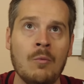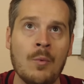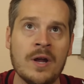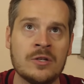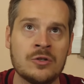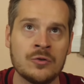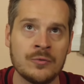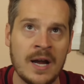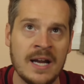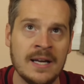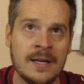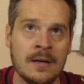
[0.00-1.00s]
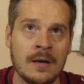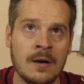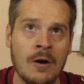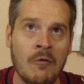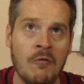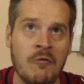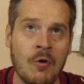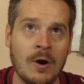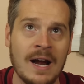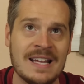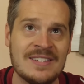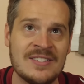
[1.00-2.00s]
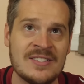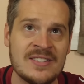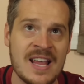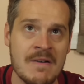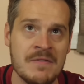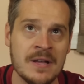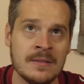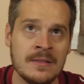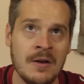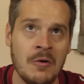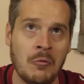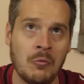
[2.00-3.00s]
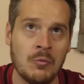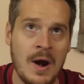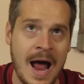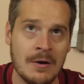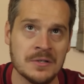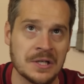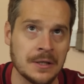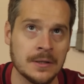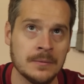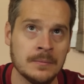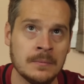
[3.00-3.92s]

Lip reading: We traded for a 7th rounder.